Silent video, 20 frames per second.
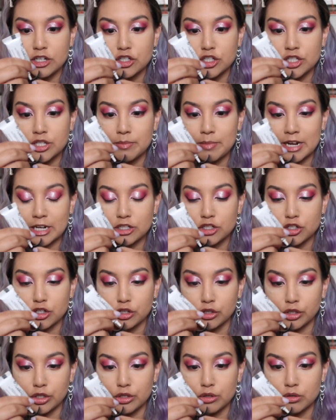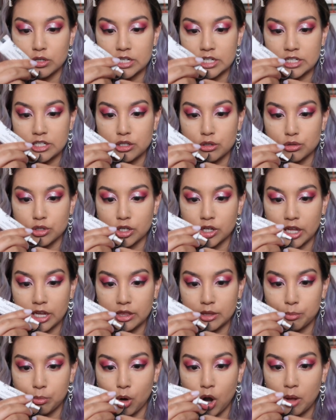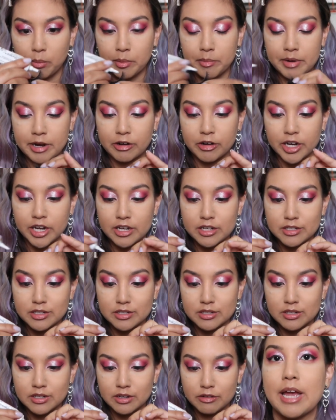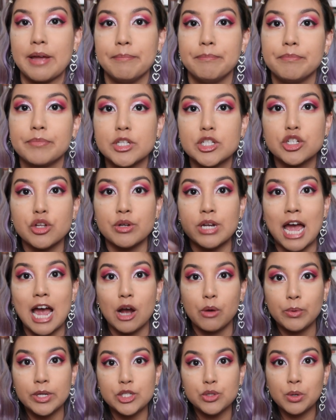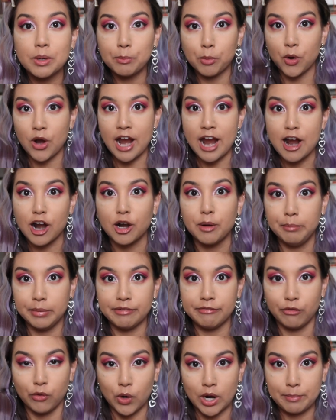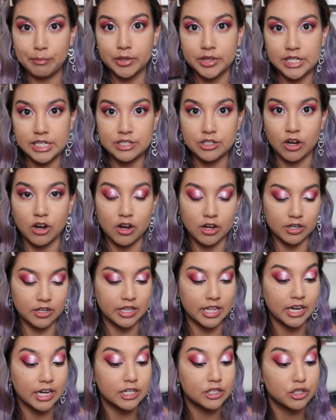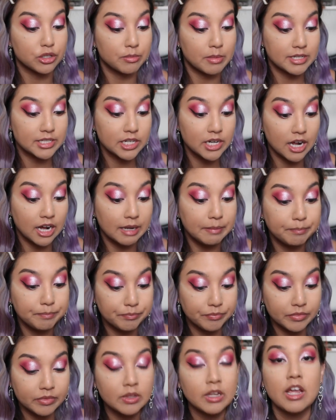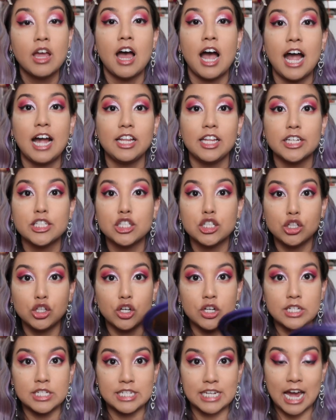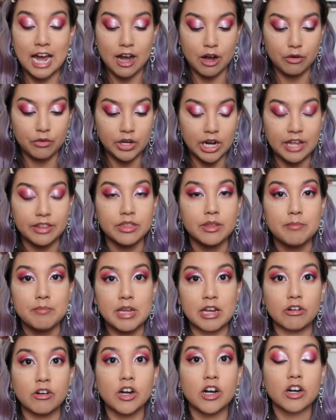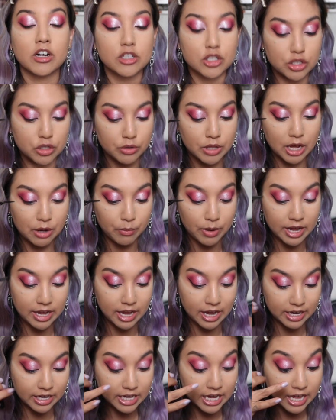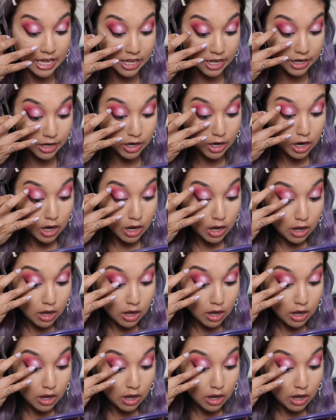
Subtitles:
just some extra glue because those are like the problem areas. Okay, so now we do a prayer before I put these on that I don't mess it up. I like to look down at the mirror so that way I can